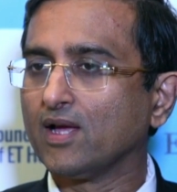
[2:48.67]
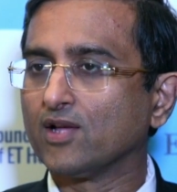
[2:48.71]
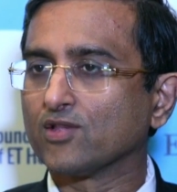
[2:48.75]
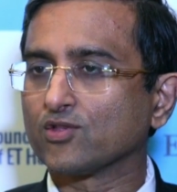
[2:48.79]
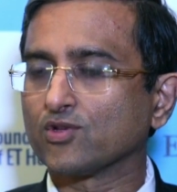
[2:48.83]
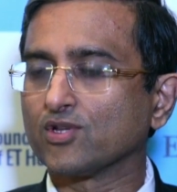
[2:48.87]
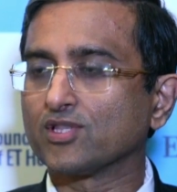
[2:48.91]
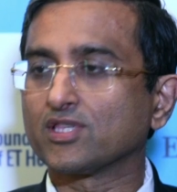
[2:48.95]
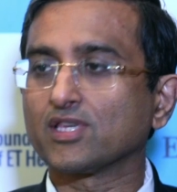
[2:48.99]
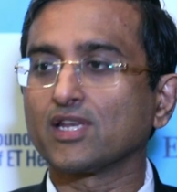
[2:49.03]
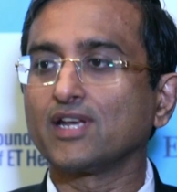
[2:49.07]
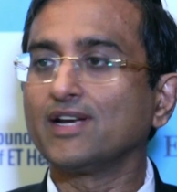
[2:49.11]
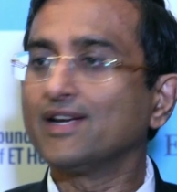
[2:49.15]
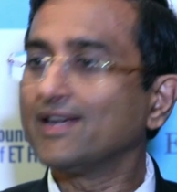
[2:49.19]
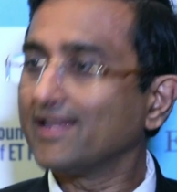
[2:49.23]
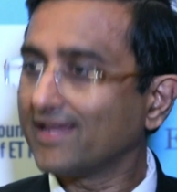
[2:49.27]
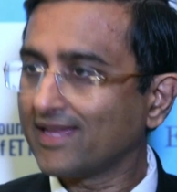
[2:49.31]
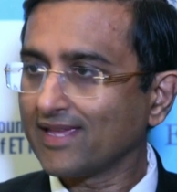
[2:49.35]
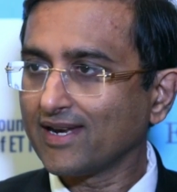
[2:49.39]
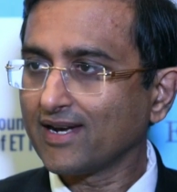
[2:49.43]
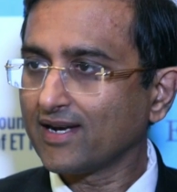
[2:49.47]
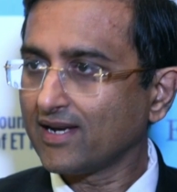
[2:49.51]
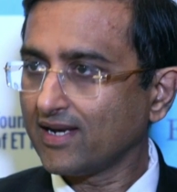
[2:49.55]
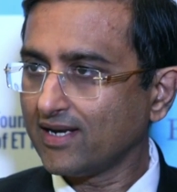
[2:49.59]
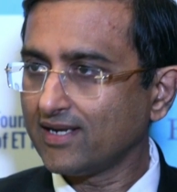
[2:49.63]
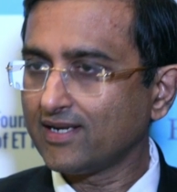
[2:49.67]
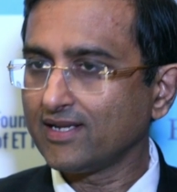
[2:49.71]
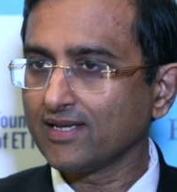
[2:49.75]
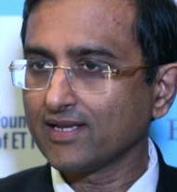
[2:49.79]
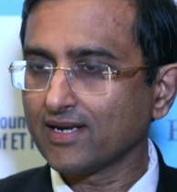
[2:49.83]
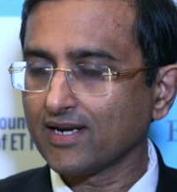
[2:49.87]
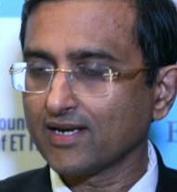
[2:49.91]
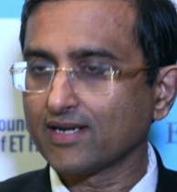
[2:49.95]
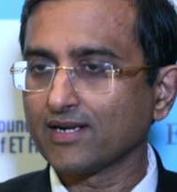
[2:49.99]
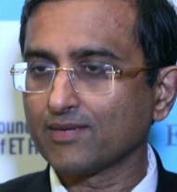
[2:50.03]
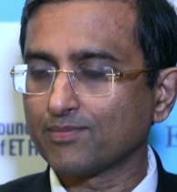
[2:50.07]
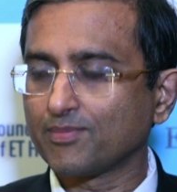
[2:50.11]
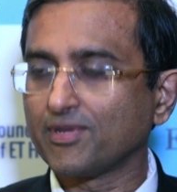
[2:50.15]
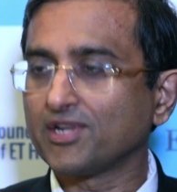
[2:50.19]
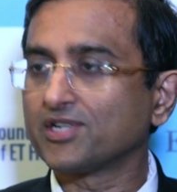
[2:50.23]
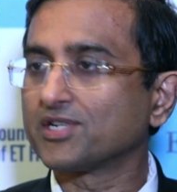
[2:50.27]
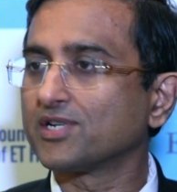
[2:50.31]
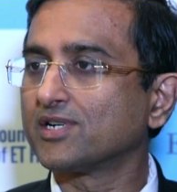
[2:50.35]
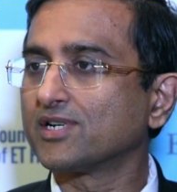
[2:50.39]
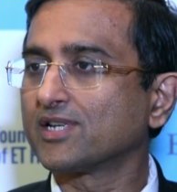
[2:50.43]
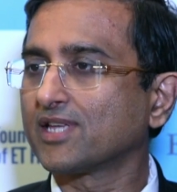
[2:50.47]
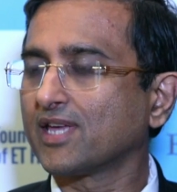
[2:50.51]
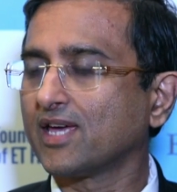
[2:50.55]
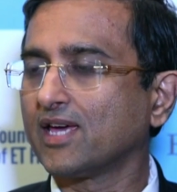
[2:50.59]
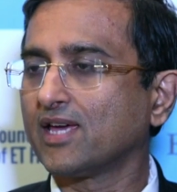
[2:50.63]
So it's an integrated
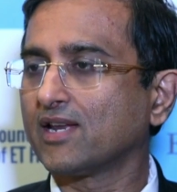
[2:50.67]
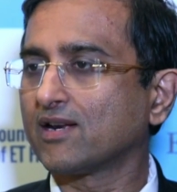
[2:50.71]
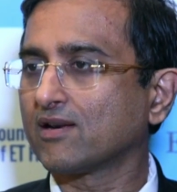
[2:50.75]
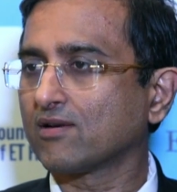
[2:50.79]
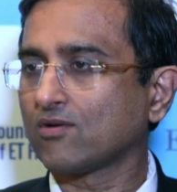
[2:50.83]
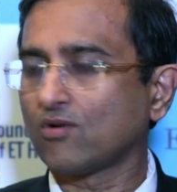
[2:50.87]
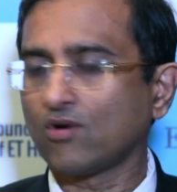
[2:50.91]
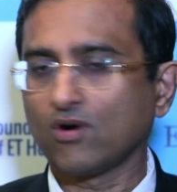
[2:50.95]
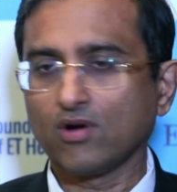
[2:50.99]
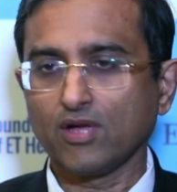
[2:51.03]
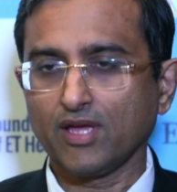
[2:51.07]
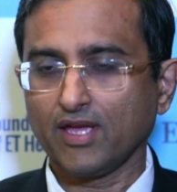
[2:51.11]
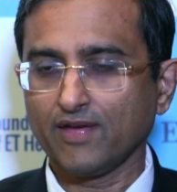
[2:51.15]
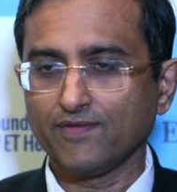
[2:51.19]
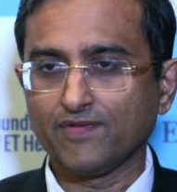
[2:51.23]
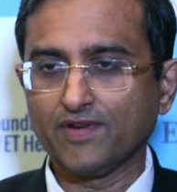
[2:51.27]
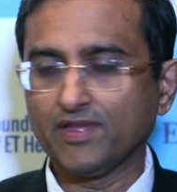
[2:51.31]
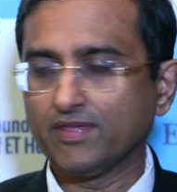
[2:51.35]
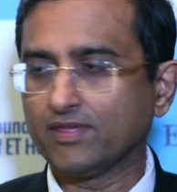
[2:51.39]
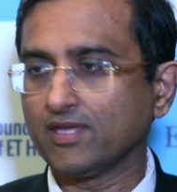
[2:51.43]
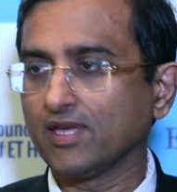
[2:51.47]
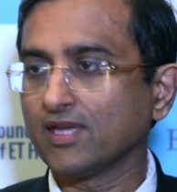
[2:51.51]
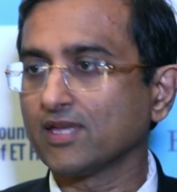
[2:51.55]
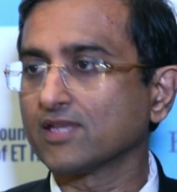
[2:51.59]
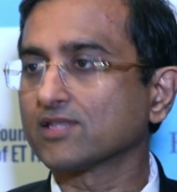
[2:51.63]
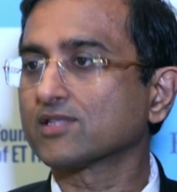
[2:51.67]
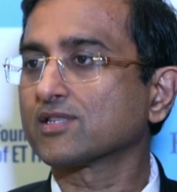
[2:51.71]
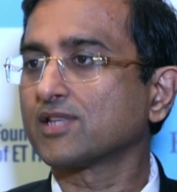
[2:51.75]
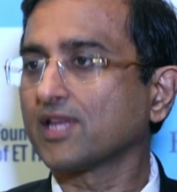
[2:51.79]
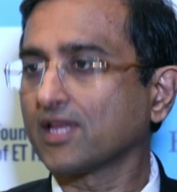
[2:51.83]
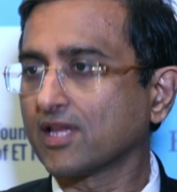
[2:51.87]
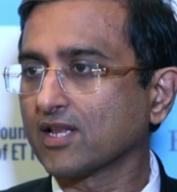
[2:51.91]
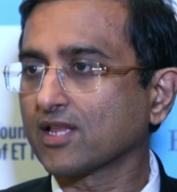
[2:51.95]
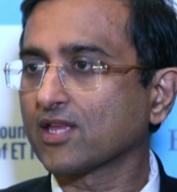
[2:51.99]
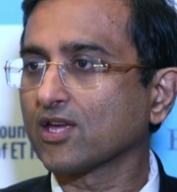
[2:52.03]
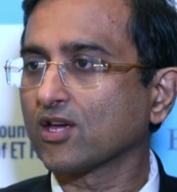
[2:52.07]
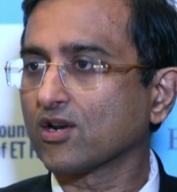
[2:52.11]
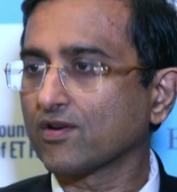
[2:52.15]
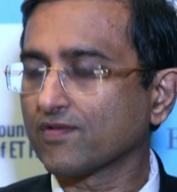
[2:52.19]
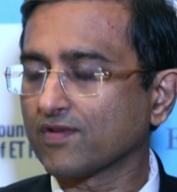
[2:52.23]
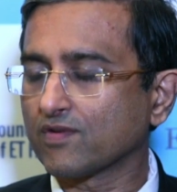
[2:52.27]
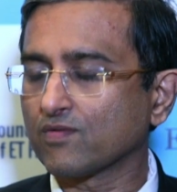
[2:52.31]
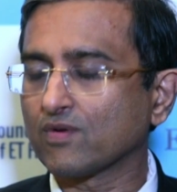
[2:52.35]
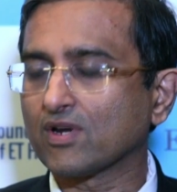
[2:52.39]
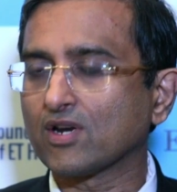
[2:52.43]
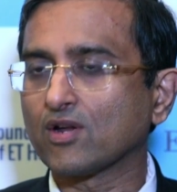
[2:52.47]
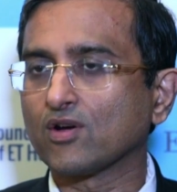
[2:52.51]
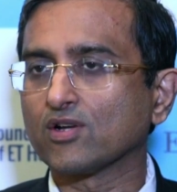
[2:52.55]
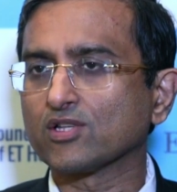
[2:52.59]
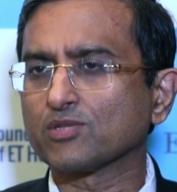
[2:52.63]
patient care, or everything is taken care of in
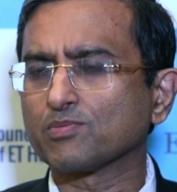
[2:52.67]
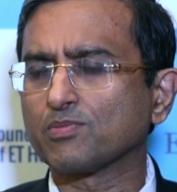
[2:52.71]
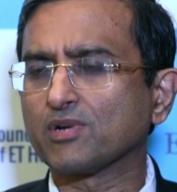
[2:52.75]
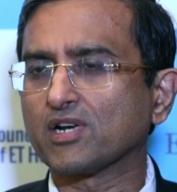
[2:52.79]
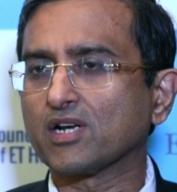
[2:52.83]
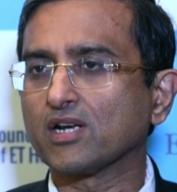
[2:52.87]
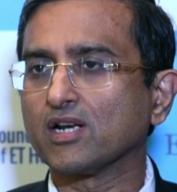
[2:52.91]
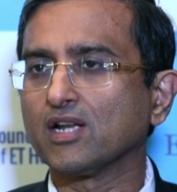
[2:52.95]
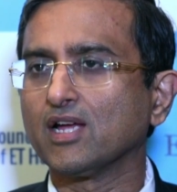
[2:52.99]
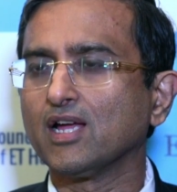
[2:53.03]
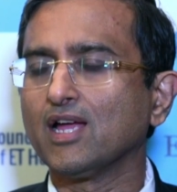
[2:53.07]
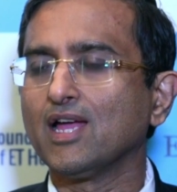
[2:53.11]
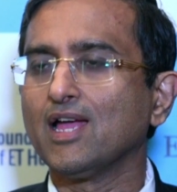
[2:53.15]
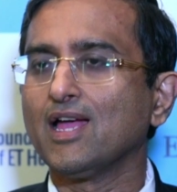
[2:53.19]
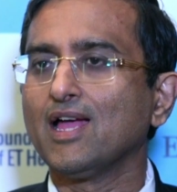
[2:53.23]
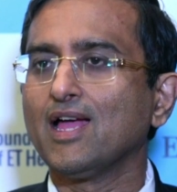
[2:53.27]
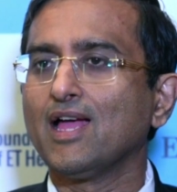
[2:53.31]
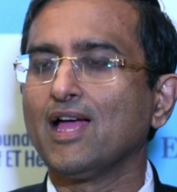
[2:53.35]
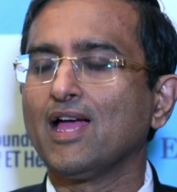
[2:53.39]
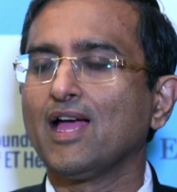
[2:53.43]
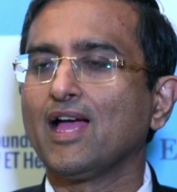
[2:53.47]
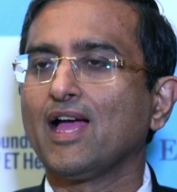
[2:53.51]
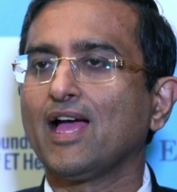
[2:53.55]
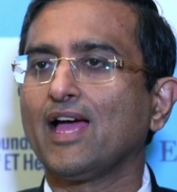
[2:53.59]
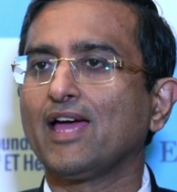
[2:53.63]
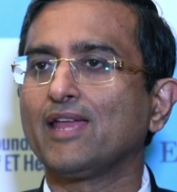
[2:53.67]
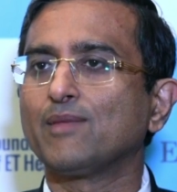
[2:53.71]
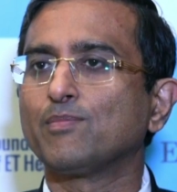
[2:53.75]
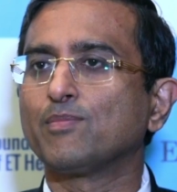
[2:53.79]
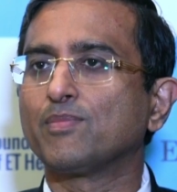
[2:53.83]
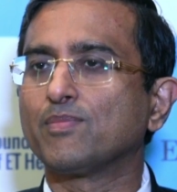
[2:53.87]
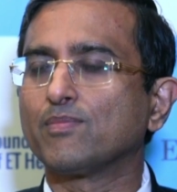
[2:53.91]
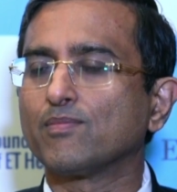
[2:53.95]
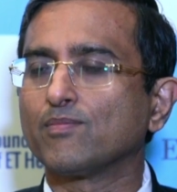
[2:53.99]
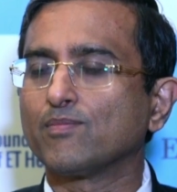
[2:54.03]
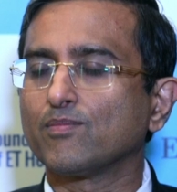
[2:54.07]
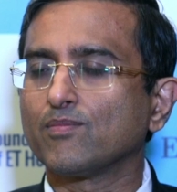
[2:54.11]
one hospital. And